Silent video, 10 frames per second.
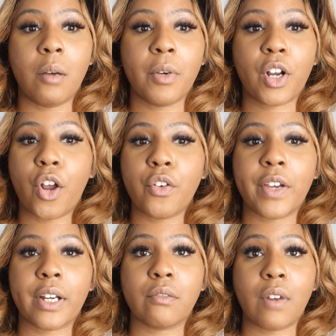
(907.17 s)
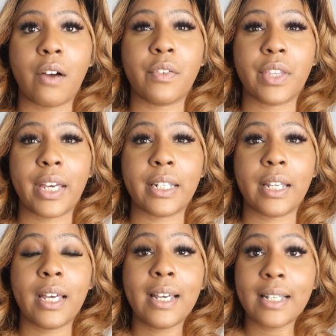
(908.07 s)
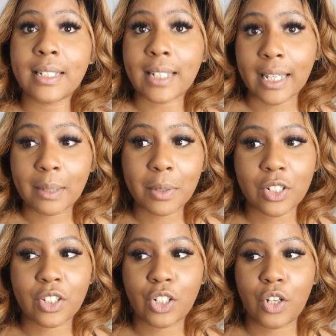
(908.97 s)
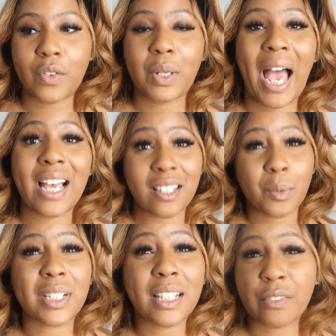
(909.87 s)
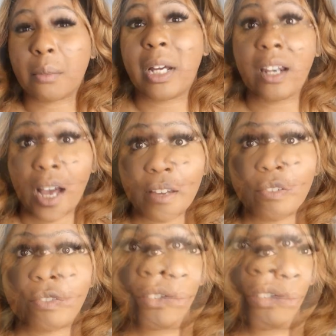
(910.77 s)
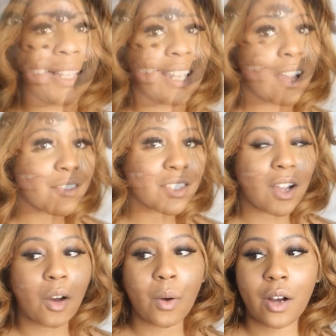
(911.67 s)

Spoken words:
clothing rather than taking pictures in clothing as I was living my life. Lifestyle